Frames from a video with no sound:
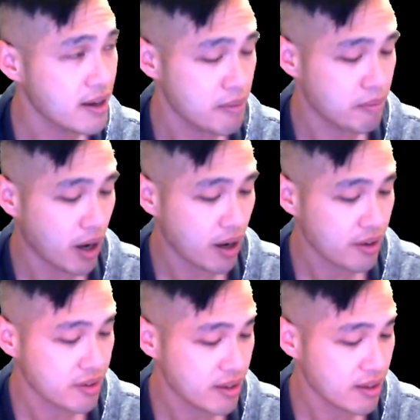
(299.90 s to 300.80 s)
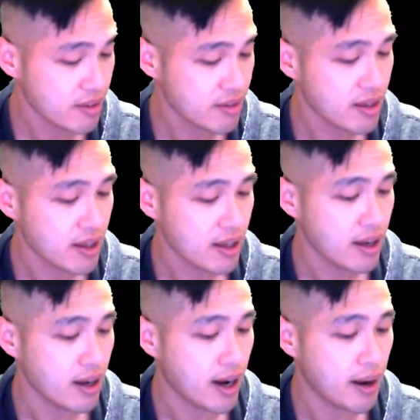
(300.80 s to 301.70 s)
boxes,
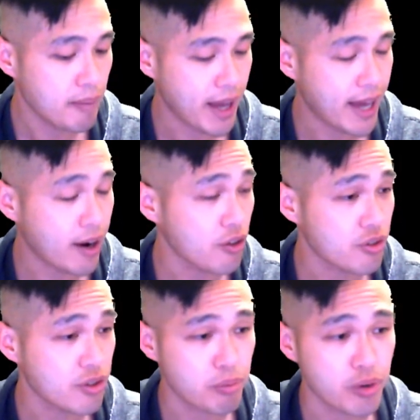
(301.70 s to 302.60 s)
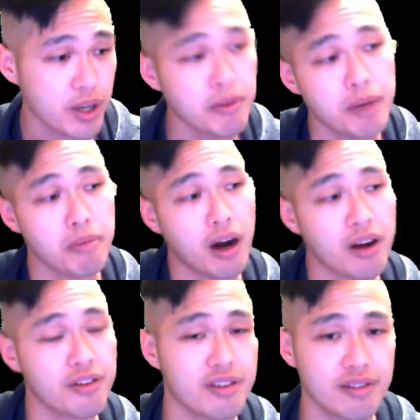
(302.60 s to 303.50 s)
and also the premium
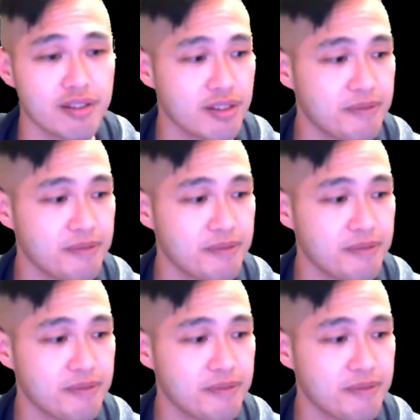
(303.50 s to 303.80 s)
boxes.